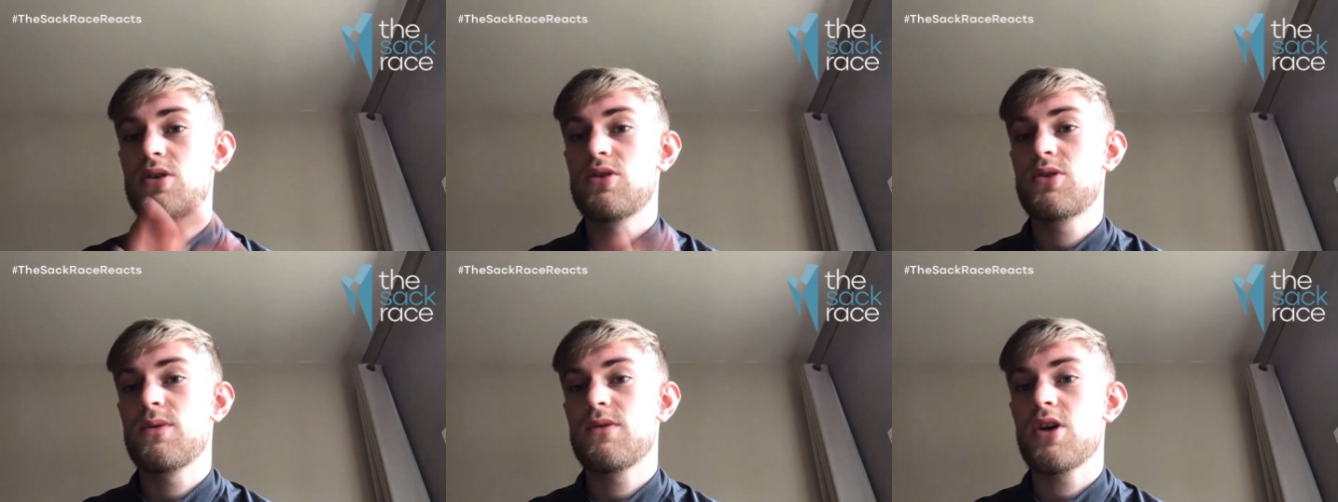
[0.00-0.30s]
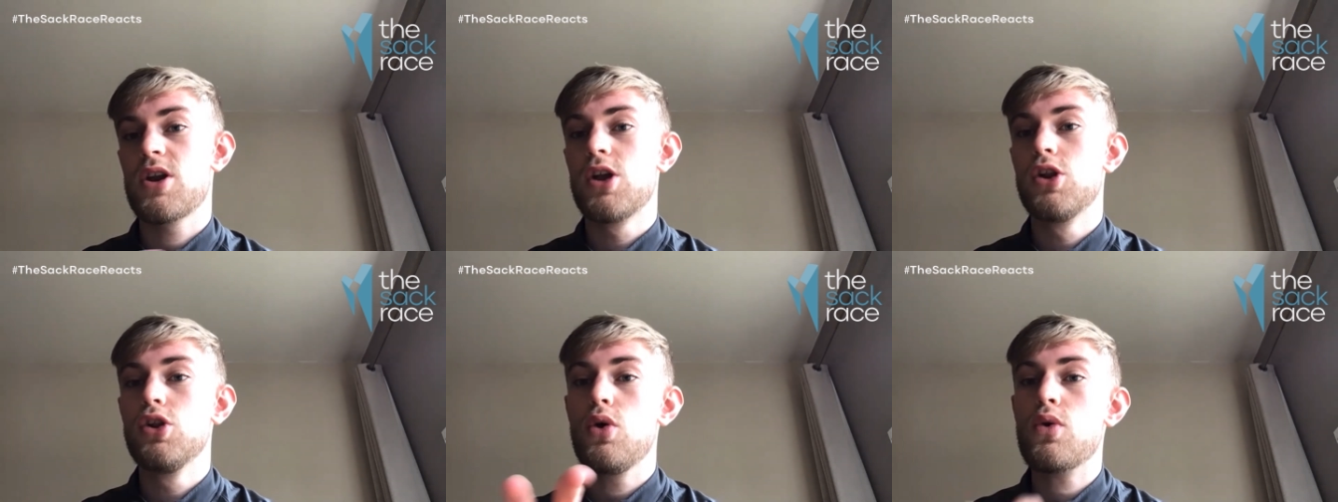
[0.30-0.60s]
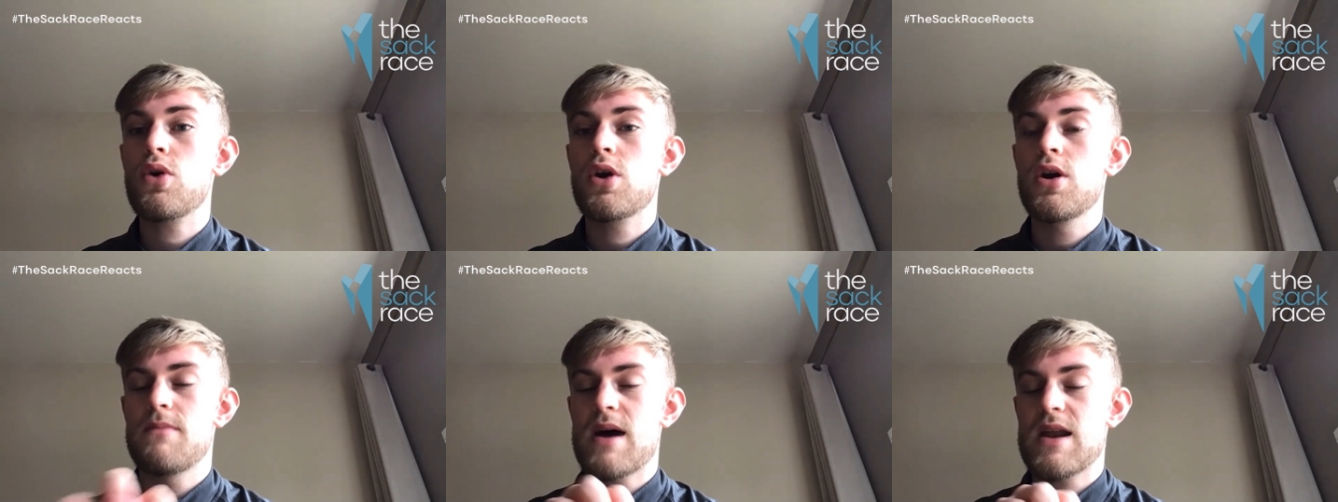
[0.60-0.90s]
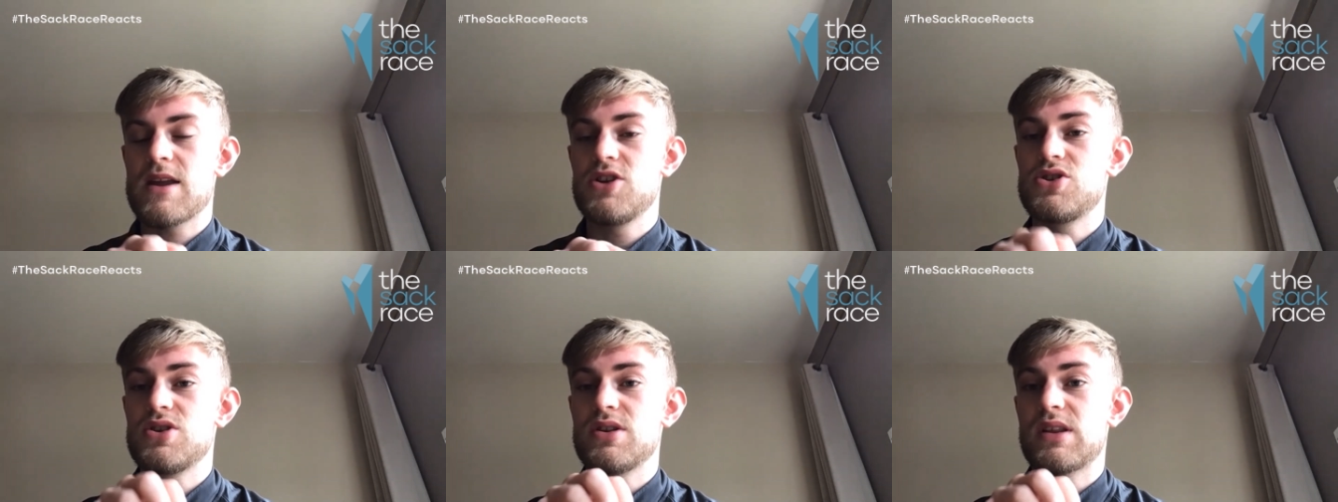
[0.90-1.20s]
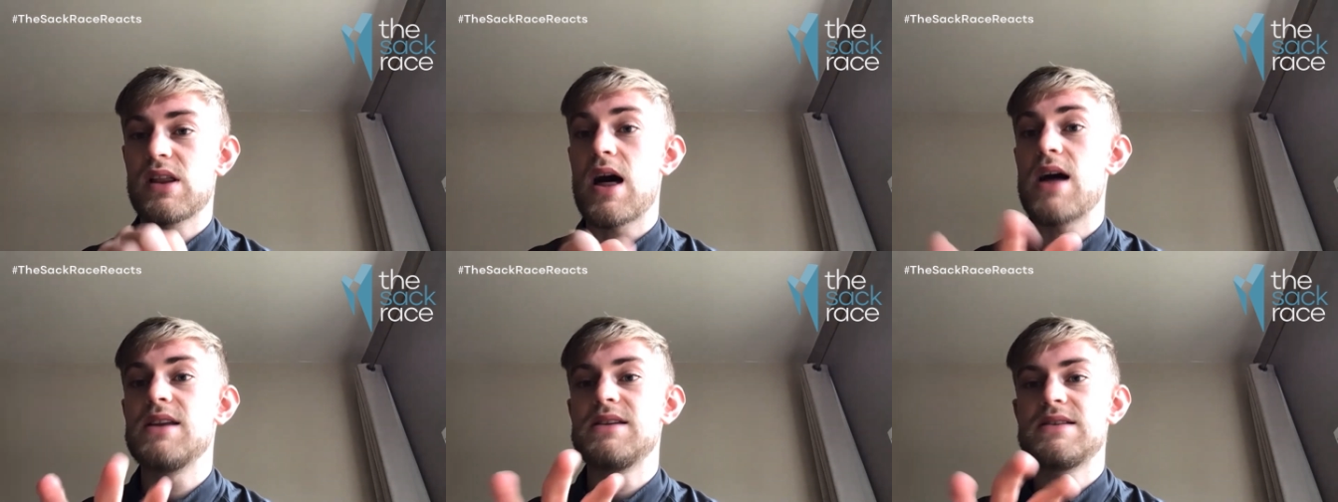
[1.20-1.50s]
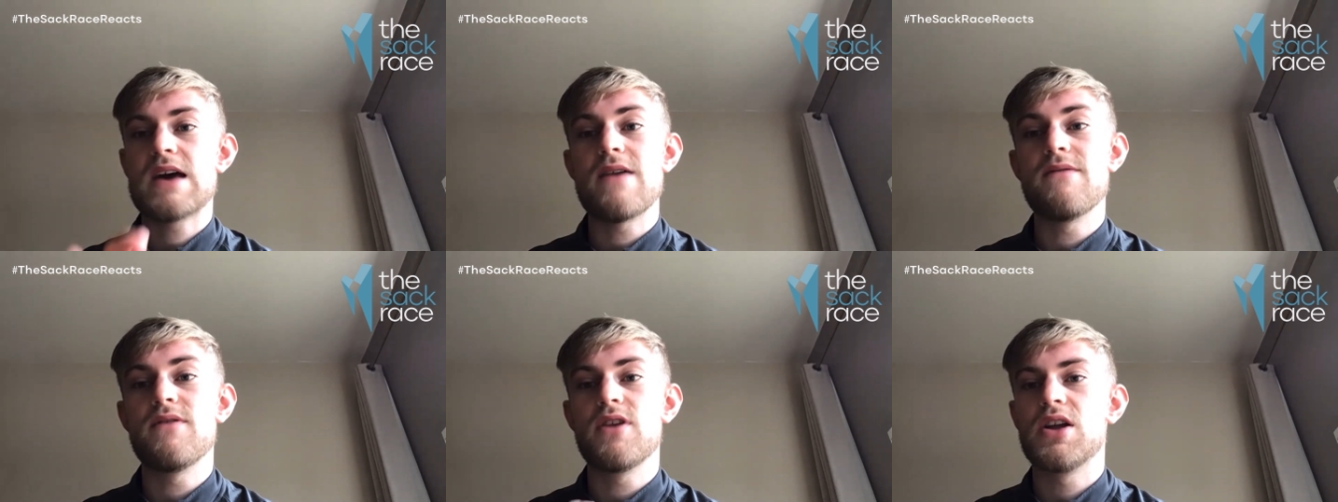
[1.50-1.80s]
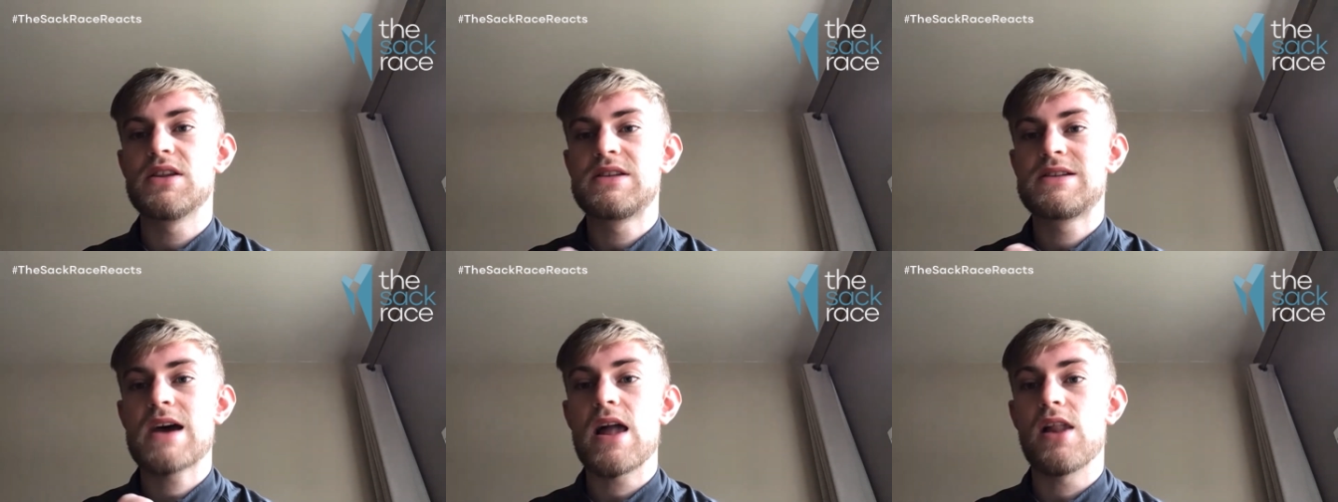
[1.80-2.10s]
Because we've got to look at managers like David
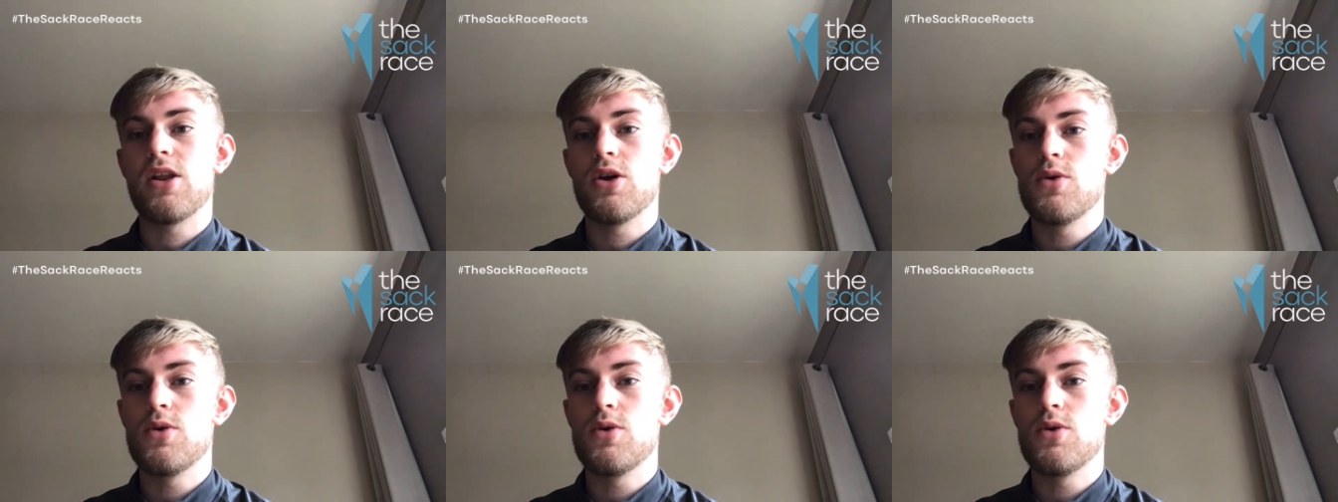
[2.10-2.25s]
Artell,